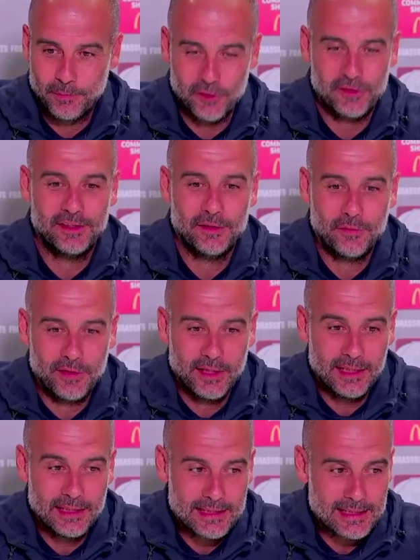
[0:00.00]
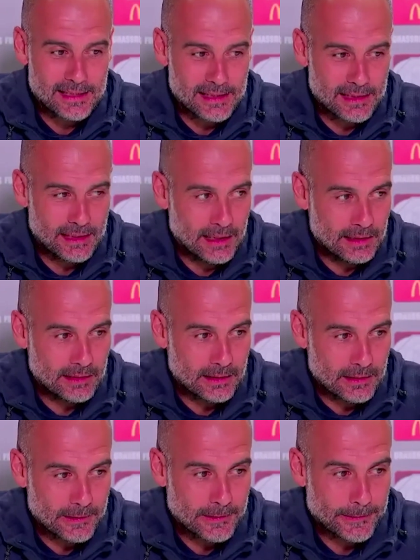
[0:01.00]
positive things
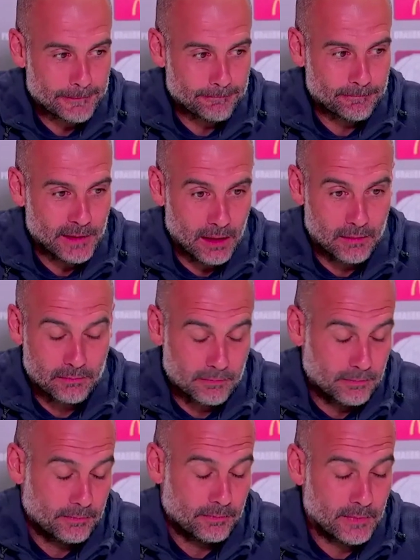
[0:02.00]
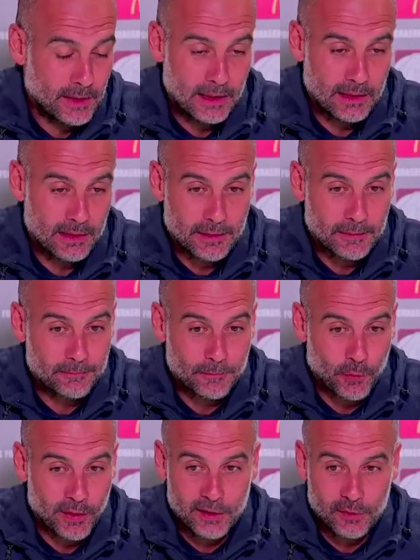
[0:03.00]
and
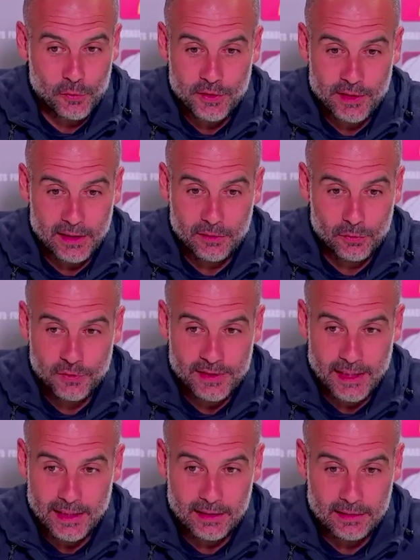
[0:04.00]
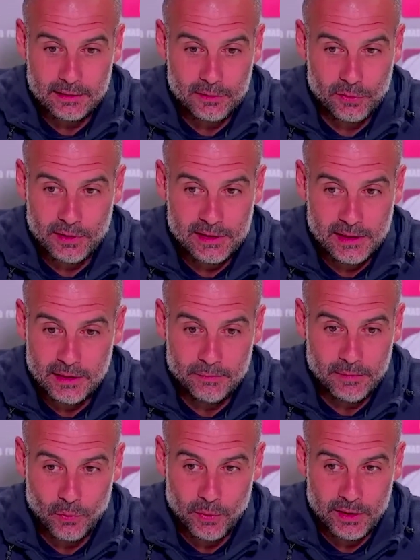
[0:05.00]
ready to start to settle to the
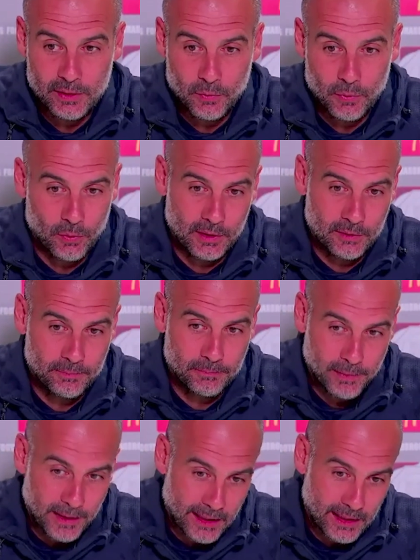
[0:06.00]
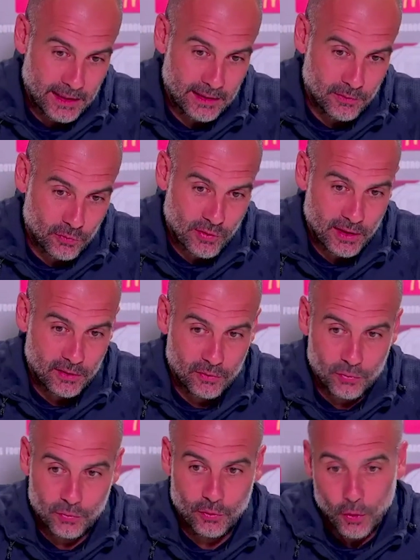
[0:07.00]
team the way you want to play, to try
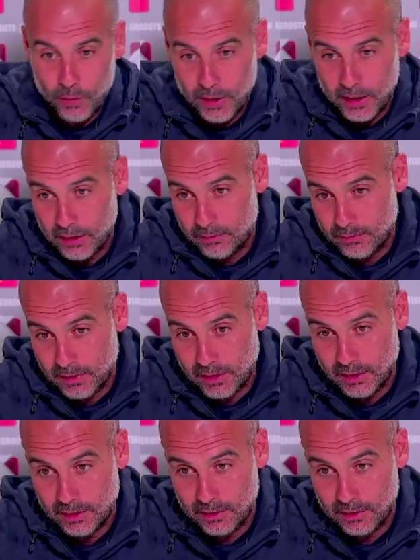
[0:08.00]
to know him,